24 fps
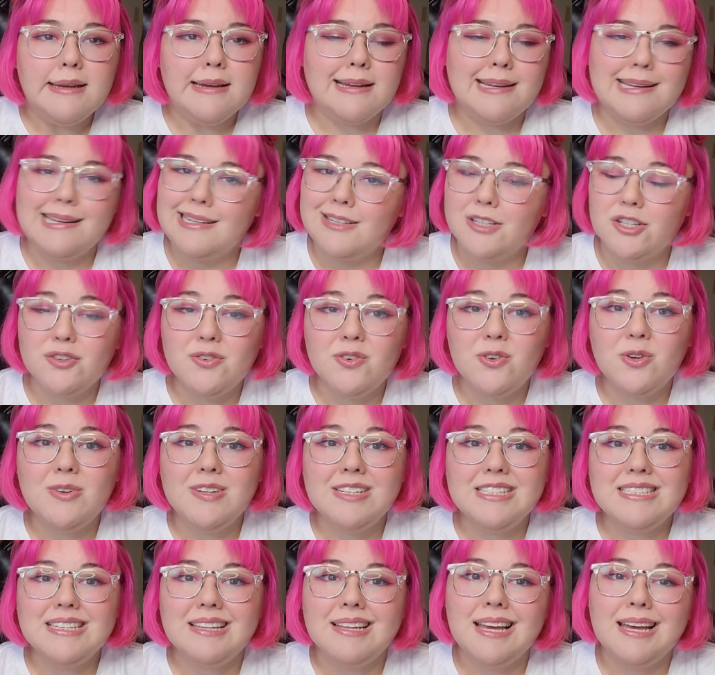look
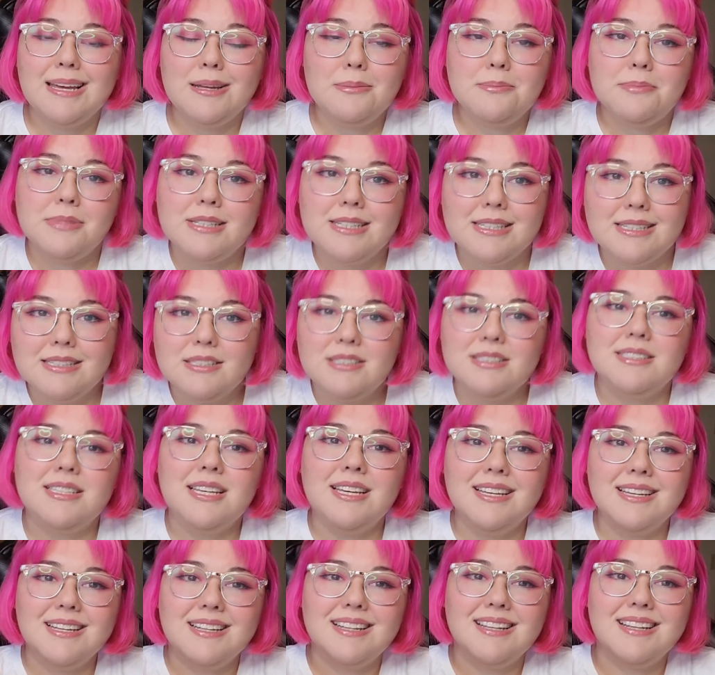forward to that. Please
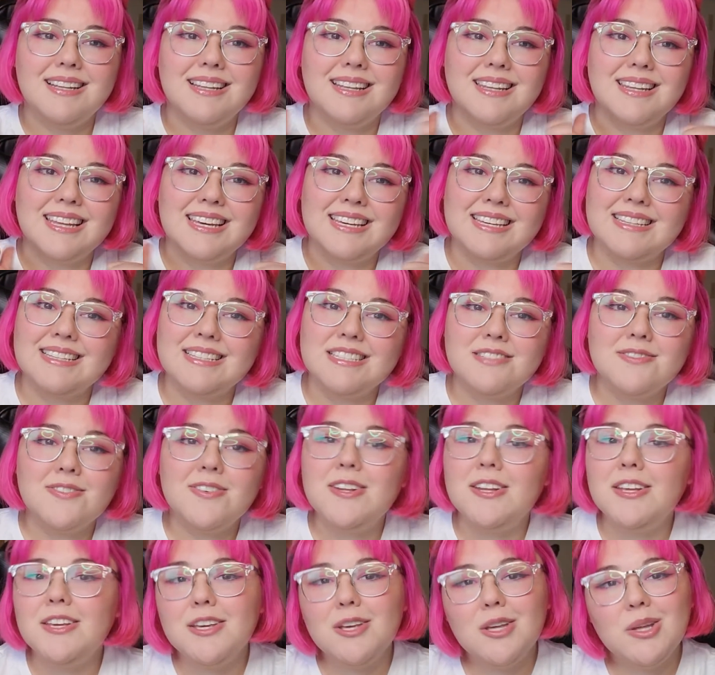like this
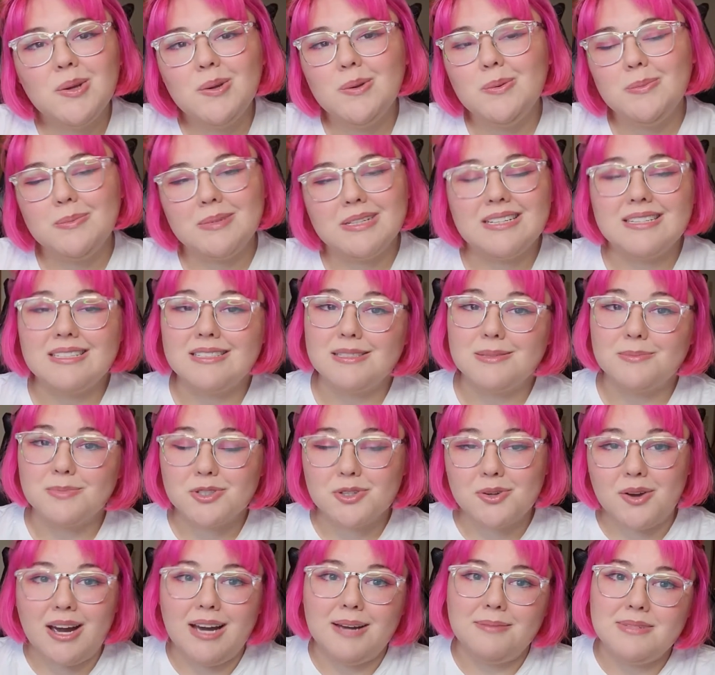video, please
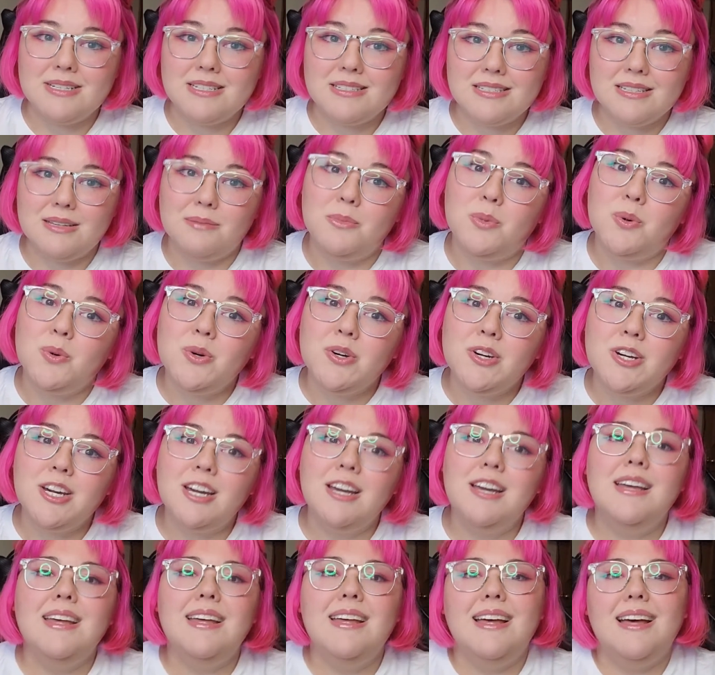subscribe to see more.
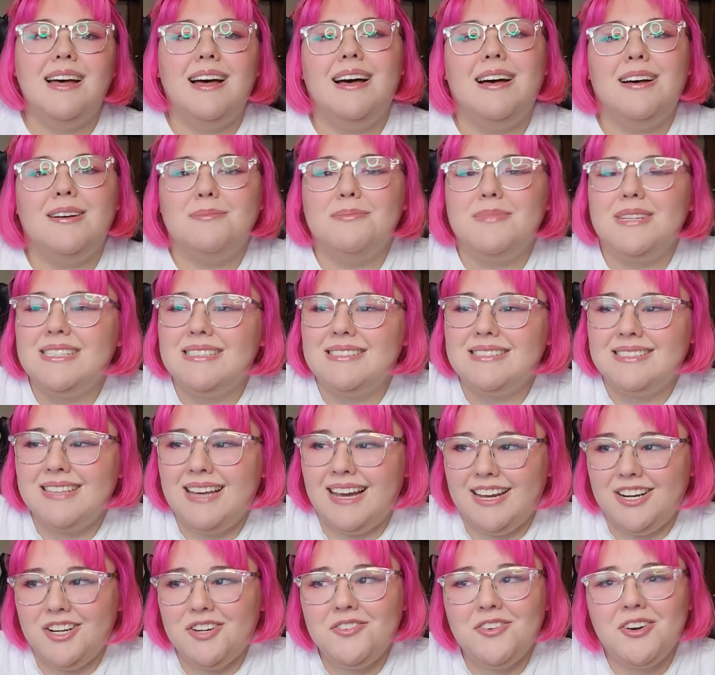It's
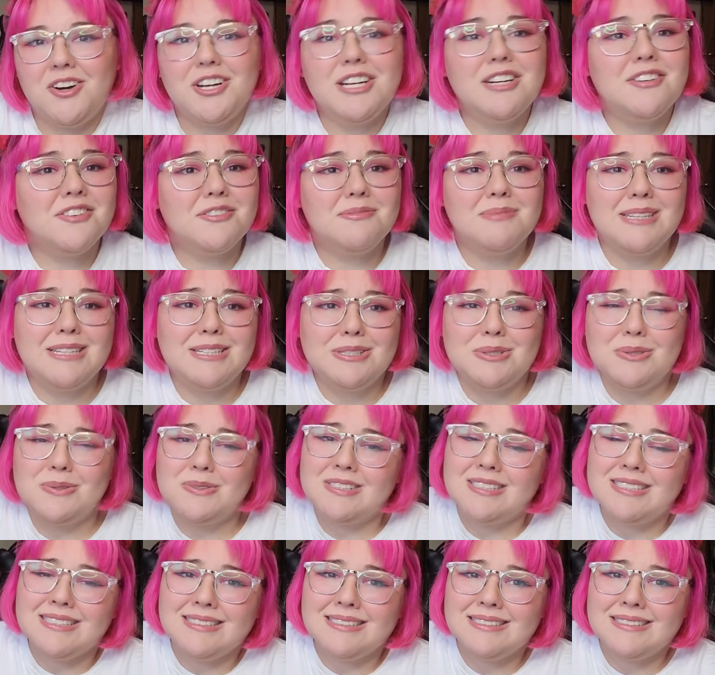kind of hard for me to do
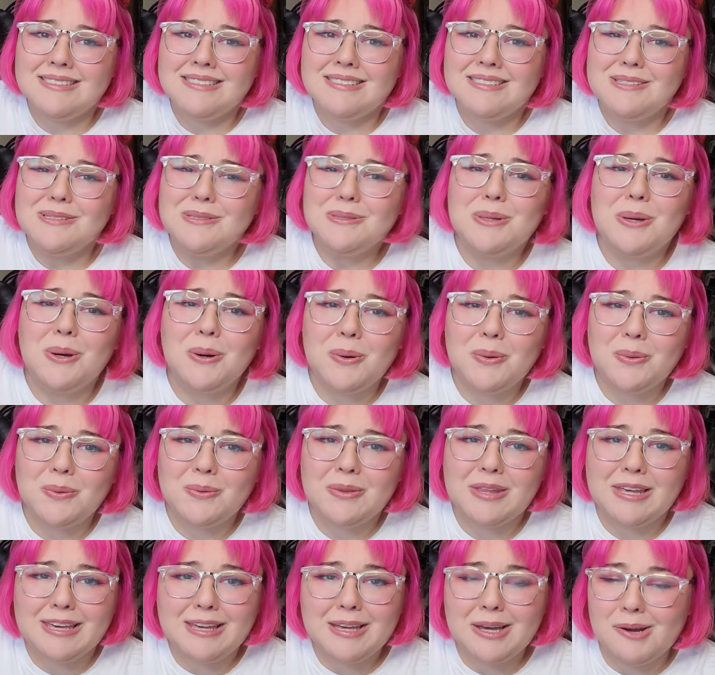these, so
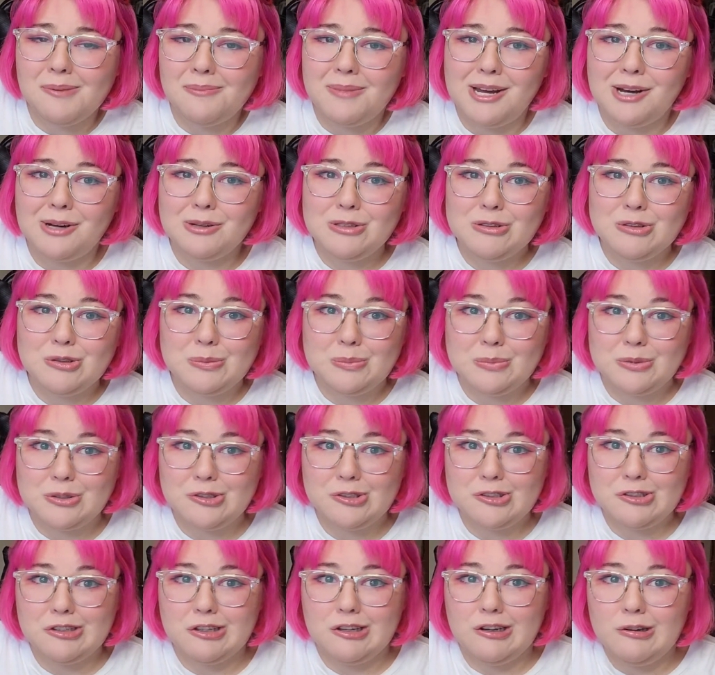they come out super
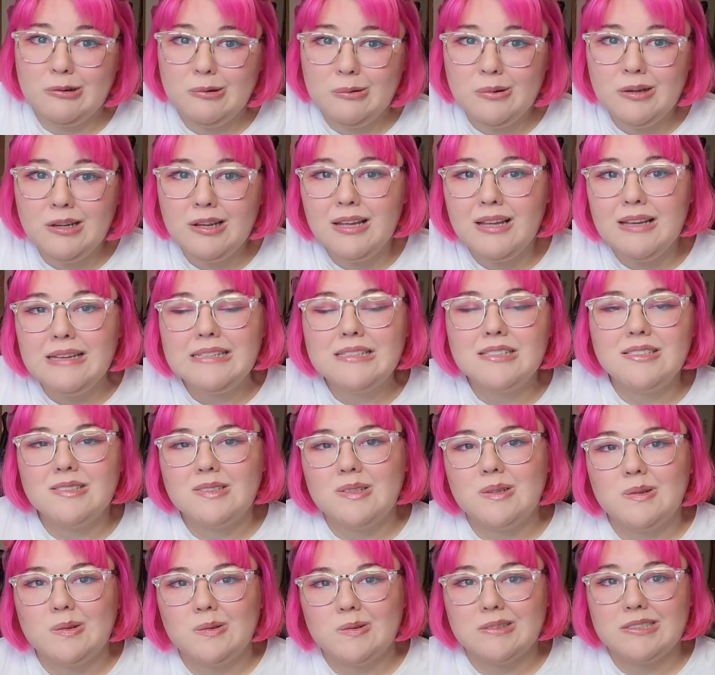slow.
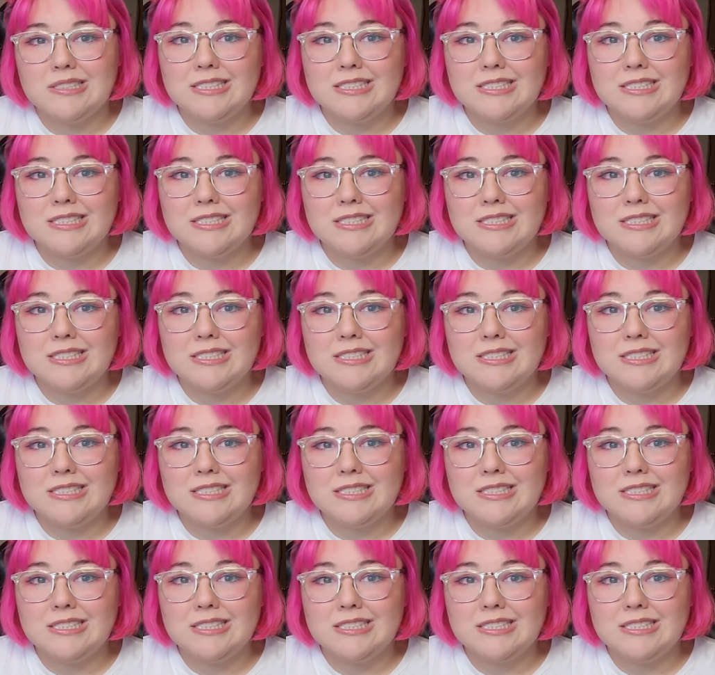So